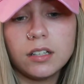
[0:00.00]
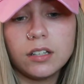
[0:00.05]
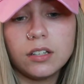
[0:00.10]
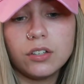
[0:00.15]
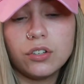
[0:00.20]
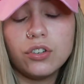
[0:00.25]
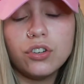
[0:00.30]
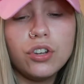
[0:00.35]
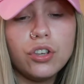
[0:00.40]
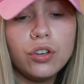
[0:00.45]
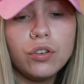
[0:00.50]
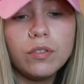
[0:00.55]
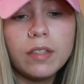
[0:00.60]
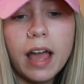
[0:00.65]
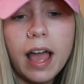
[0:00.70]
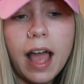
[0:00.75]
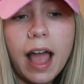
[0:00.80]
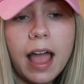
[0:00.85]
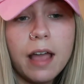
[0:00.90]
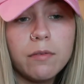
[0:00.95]
knew
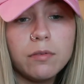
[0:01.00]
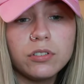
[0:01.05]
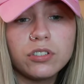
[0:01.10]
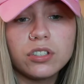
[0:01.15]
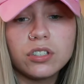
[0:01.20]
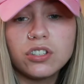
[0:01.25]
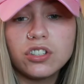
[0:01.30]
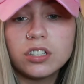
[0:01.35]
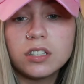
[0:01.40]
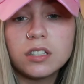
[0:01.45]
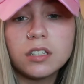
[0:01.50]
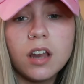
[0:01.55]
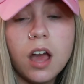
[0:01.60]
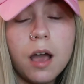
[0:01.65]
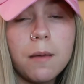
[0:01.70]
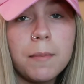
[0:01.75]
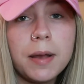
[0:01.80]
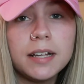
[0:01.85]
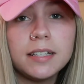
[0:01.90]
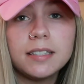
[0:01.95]
that I was just
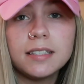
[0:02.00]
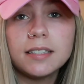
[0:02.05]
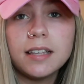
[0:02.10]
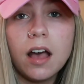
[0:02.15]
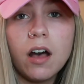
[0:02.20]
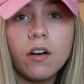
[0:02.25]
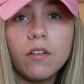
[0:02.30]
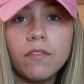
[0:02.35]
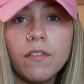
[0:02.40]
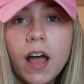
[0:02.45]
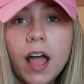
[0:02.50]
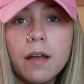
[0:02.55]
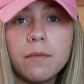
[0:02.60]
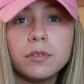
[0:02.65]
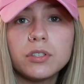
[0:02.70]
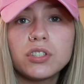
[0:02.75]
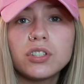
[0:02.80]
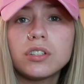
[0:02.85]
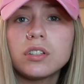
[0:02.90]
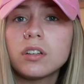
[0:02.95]
not myself. I
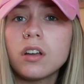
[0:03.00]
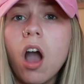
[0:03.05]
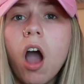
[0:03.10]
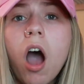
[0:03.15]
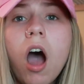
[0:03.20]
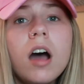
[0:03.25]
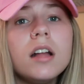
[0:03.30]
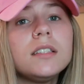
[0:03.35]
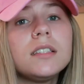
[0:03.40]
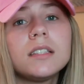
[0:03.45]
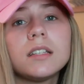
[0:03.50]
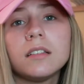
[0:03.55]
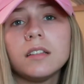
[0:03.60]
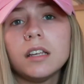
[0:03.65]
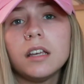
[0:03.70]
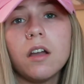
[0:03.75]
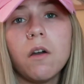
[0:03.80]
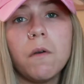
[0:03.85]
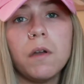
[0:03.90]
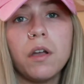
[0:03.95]
was
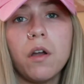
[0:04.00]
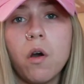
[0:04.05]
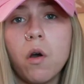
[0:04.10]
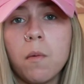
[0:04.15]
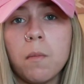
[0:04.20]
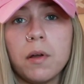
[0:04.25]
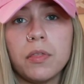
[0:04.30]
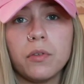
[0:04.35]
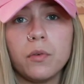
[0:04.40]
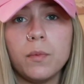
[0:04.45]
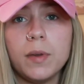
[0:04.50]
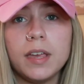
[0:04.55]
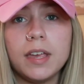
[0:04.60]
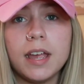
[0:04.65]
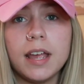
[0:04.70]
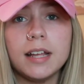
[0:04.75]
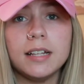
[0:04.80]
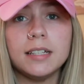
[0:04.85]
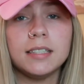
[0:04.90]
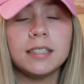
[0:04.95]
constantly going home on the
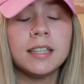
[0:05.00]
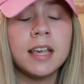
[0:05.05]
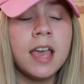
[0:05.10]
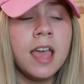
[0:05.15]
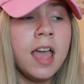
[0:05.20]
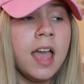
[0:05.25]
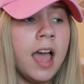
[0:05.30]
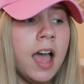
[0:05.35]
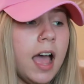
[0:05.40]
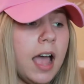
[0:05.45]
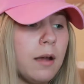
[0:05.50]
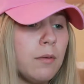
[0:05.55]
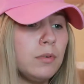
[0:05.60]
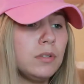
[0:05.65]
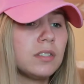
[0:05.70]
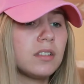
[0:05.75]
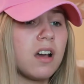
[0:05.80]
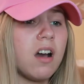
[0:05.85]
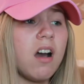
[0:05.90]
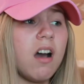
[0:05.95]
weekends. I
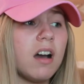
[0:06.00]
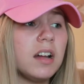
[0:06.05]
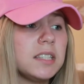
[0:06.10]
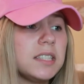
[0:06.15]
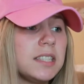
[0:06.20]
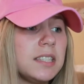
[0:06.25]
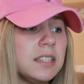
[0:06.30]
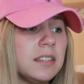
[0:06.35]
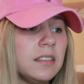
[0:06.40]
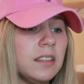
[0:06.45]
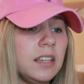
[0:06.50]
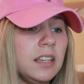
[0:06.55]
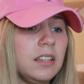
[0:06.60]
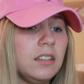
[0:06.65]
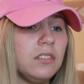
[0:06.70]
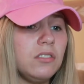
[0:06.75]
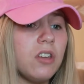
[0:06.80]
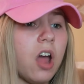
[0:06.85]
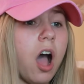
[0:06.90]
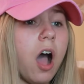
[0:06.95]
was constantly
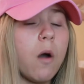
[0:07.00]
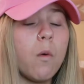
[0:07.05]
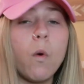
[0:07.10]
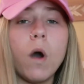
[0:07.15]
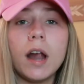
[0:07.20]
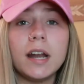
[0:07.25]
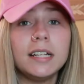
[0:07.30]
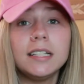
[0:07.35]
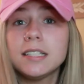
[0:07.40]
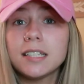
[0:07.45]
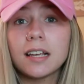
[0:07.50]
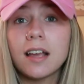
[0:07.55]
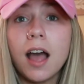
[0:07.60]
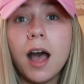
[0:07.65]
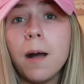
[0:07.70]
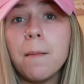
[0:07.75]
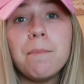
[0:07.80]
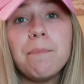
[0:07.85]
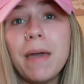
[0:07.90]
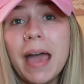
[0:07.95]
not wanting to
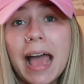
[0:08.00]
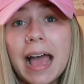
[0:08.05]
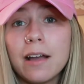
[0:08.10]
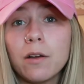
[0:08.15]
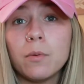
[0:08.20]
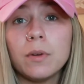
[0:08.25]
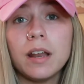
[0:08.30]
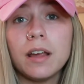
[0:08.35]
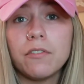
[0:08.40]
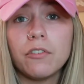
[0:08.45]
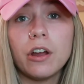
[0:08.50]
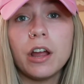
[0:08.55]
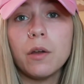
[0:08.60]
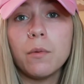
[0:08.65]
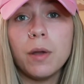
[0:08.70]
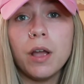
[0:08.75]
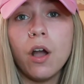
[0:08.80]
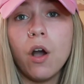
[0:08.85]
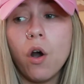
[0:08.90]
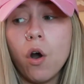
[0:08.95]
come back. Whenever I
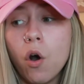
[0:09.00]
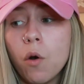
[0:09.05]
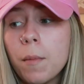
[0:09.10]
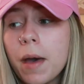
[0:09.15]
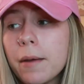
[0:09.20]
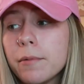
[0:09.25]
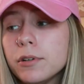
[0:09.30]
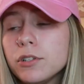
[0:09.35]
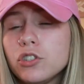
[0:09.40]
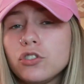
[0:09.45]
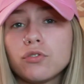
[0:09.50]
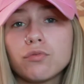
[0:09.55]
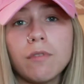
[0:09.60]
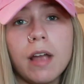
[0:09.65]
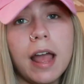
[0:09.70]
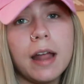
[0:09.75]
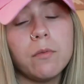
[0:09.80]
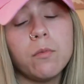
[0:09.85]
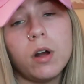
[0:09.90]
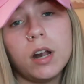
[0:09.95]
went home, I would
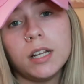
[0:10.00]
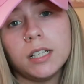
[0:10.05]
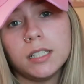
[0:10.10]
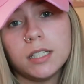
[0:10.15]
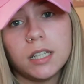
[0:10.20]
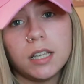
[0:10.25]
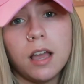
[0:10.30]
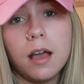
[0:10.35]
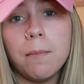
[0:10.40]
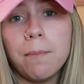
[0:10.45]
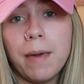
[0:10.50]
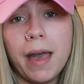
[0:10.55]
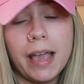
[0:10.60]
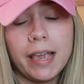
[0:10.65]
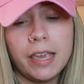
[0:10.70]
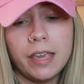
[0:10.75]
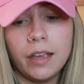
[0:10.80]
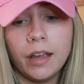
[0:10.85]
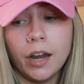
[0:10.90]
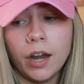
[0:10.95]
dread wanting to come
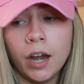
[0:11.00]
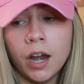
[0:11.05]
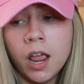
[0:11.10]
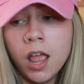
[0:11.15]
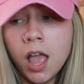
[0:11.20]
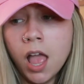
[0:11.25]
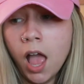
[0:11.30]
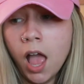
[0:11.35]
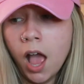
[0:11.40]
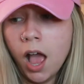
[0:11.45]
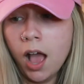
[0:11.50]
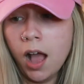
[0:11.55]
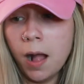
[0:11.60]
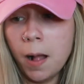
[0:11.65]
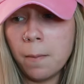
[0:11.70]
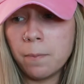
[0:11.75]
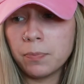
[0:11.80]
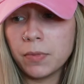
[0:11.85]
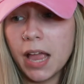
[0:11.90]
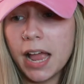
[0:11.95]
back here.
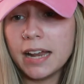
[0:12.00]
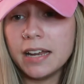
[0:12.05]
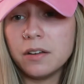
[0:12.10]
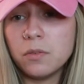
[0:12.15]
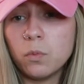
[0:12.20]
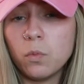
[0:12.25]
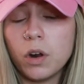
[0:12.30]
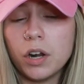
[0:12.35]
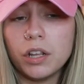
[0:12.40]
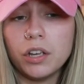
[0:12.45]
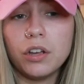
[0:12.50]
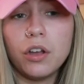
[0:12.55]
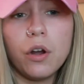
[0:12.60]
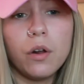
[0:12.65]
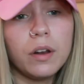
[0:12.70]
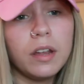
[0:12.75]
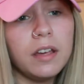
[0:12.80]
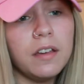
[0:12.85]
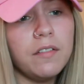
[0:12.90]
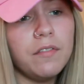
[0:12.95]
I didn't want to
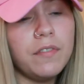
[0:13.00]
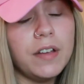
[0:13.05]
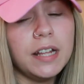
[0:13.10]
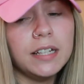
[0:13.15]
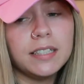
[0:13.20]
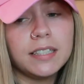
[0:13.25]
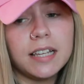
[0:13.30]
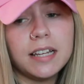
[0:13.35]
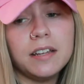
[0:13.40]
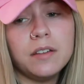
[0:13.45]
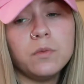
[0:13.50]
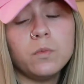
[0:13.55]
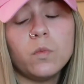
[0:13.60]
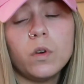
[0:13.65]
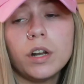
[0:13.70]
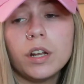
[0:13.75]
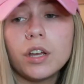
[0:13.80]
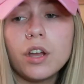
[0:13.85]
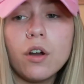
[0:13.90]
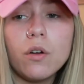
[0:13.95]
go to events. I didn't
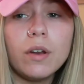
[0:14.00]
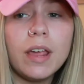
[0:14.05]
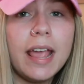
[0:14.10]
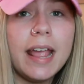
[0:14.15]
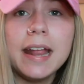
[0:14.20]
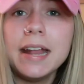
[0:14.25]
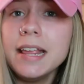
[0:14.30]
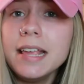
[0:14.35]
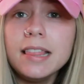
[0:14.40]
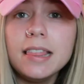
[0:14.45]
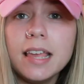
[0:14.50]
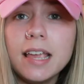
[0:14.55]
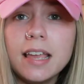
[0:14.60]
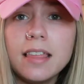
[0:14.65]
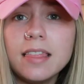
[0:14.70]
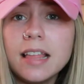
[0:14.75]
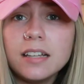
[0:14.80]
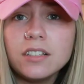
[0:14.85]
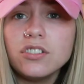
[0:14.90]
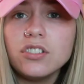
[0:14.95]
want to go to anything,
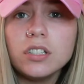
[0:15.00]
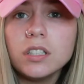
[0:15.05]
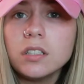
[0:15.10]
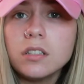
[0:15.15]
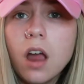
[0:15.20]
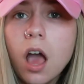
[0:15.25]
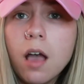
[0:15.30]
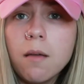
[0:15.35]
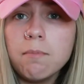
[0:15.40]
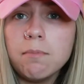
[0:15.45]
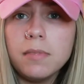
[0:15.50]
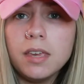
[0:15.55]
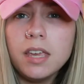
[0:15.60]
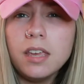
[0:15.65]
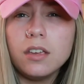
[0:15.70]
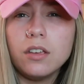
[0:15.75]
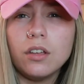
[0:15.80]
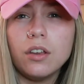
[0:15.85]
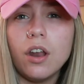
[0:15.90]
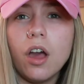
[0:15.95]
and that's just not
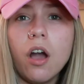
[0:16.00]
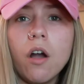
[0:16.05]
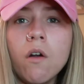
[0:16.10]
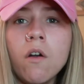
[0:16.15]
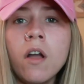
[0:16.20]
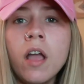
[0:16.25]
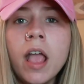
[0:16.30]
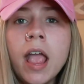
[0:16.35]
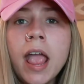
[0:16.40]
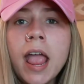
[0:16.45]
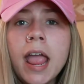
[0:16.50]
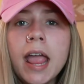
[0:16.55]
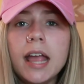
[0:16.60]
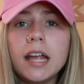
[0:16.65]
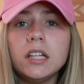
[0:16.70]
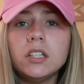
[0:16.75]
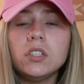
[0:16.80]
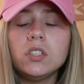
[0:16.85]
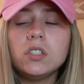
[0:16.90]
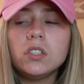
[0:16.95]
me, you know?
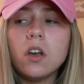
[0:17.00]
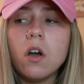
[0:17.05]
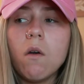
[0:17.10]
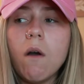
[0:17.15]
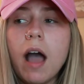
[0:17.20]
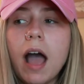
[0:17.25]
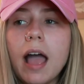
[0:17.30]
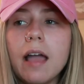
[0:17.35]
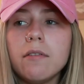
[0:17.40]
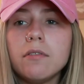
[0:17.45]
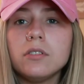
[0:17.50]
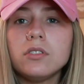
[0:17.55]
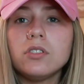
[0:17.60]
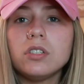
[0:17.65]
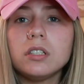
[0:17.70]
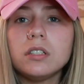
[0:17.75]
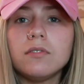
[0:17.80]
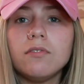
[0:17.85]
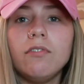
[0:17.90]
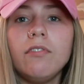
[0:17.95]
And so I was
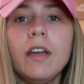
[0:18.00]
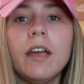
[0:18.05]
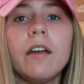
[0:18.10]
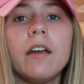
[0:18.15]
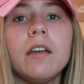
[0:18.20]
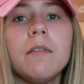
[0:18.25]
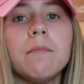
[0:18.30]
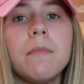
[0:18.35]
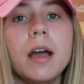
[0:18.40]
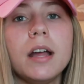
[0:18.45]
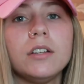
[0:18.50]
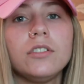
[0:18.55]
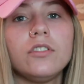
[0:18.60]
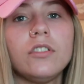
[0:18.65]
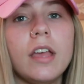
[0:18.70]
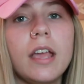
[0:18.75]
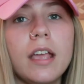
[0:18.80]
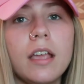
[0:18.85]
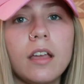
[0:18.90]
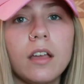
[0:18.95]
just very much
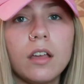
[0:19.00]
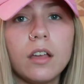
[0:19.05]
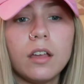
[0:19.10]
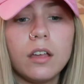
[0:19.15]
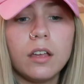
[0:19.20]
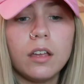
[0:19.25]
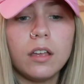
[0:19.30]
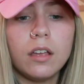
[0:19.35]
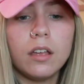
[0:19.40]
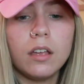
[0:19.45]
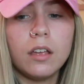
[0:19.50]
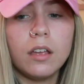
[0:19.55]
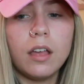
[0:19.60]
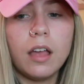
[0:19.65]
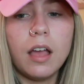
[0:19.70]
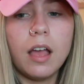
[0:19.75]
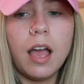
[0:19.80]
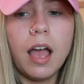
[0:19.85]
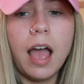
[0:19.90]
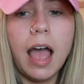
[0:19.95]
like,
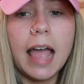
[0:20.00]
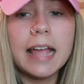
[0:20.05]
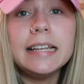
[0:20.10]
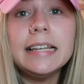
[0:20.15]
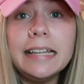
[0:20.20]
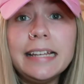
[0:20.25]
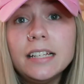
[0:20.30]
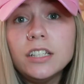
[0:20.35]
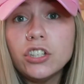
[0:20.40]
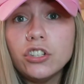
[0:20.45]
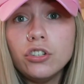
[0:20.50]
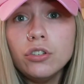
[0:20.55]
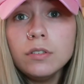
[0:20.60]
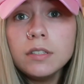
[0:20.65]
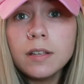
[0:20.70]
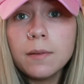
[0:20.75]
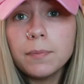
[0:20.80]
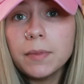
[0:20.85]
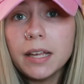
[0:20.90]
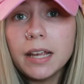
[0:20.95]
I need to do
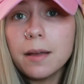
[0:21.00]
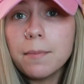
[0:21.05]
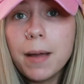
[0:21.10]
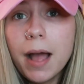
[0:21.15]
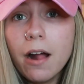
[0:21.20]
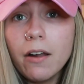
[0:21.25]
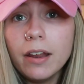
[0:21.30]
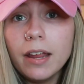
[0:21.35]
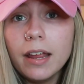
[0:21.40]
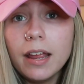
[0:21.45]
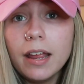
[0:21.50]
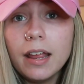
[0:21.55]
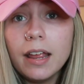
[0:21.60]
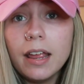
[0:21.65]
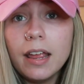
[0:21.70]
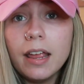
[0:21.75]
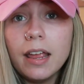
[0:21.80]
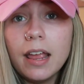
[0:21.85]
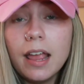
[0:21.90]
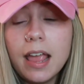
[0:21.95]
something about it.
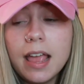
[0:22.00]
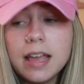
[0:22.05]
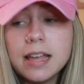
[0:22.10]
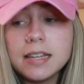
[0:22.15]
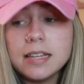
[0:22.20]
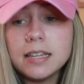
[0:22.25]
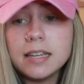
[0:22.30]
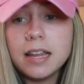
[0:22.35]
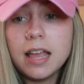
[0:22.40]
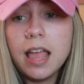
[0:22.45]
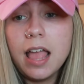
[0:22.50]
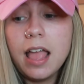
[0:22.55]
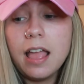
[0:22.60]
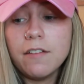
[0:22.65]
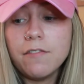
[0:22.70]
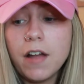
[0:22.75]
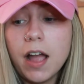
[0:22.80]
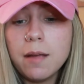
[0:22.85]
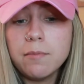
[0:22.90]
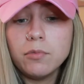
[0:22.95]
And
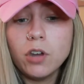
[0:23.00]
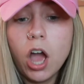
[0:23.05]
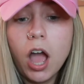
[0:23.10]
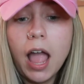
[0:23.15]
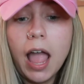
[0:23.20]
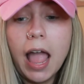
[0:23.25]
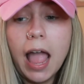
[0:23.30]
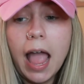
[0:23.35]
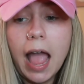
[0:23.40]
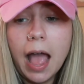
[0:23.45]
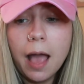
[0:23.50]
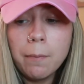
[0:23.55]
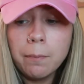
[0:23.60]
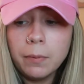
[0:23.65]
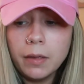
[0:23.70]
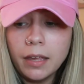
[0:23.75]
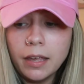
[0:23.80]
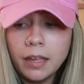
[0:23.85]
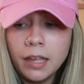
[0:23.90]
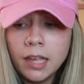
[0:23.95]
if I'm not
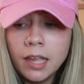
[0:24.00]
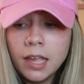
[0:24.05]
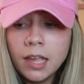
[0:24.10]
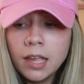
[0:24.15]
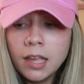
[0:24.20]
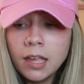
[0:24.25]
happy,